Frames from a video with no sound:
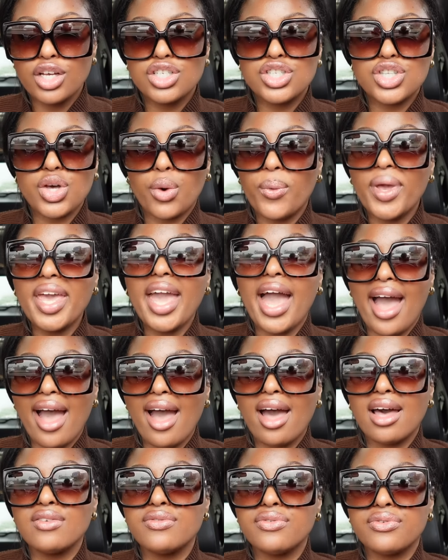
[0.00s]
so we
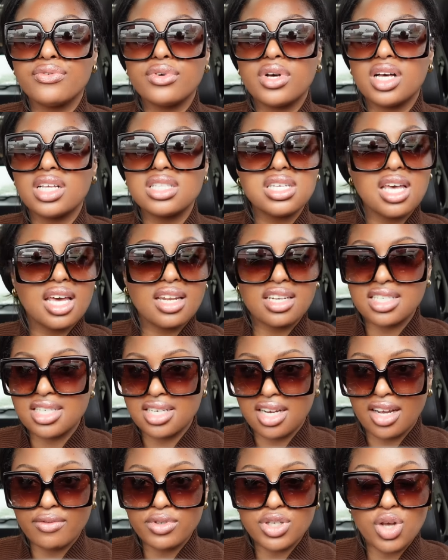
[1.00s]
have a ton of
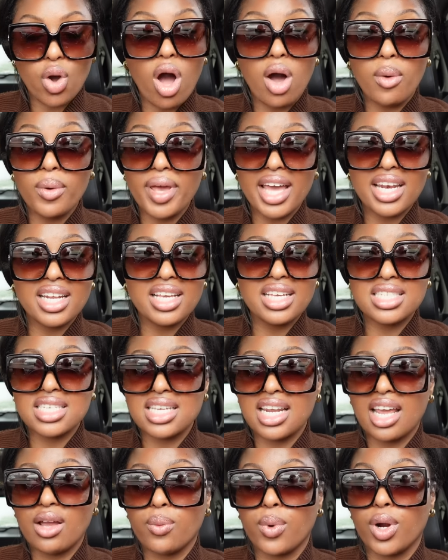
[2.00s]
stuff. So all we had to get
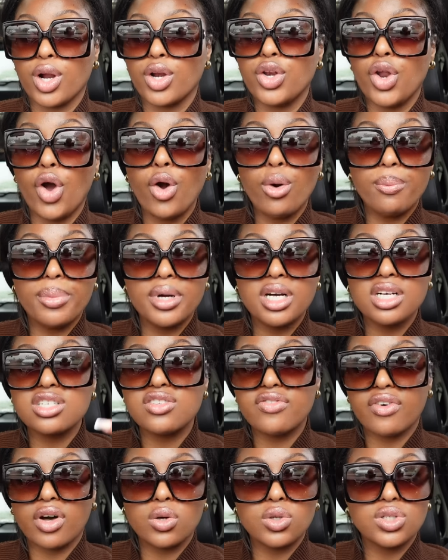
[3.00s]
today were
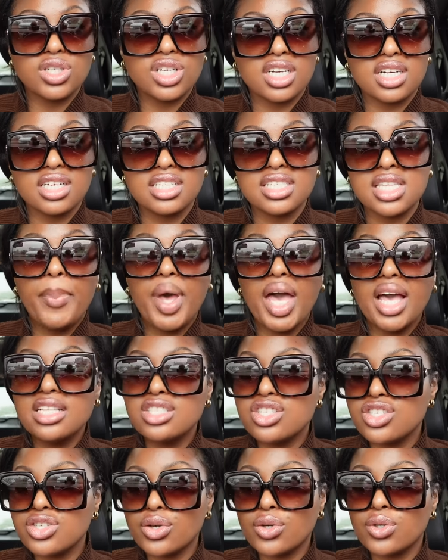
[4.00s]
notebooks, folders,
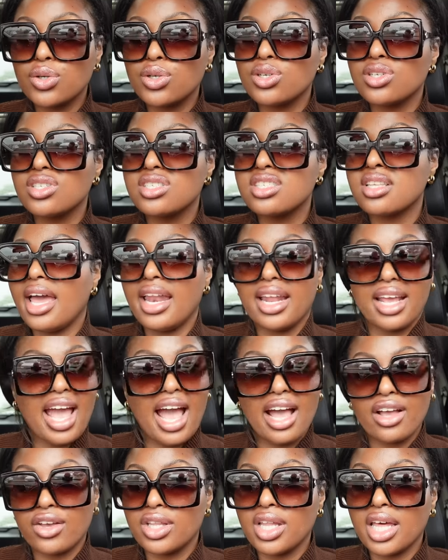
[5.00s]
pencils, and a
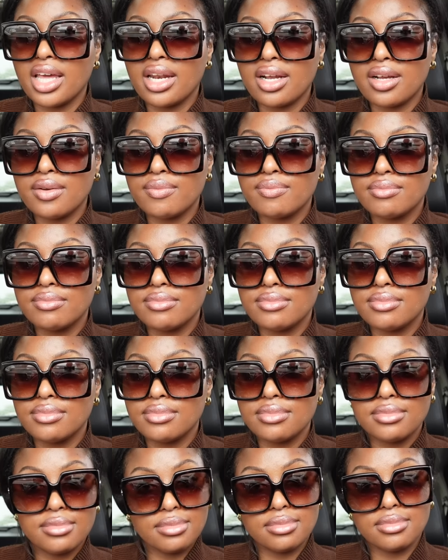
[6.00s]
calculator.
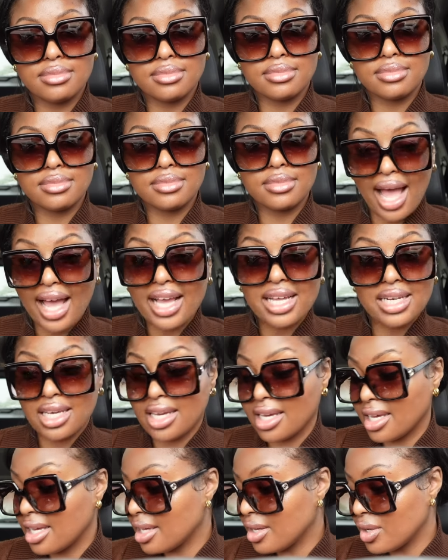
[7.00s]
I could
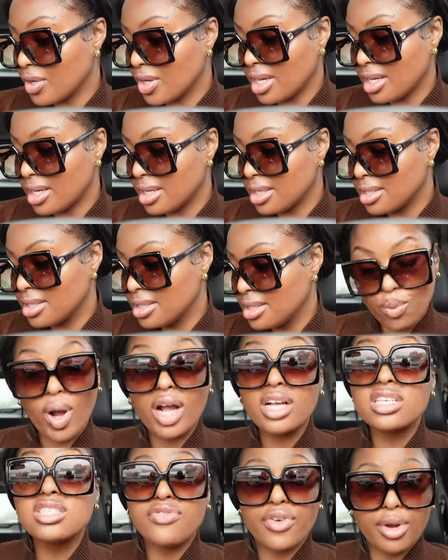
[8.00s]
dig it, okay?
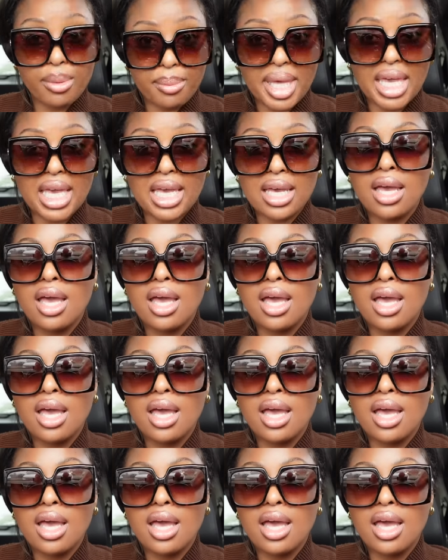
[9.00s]
Works for me.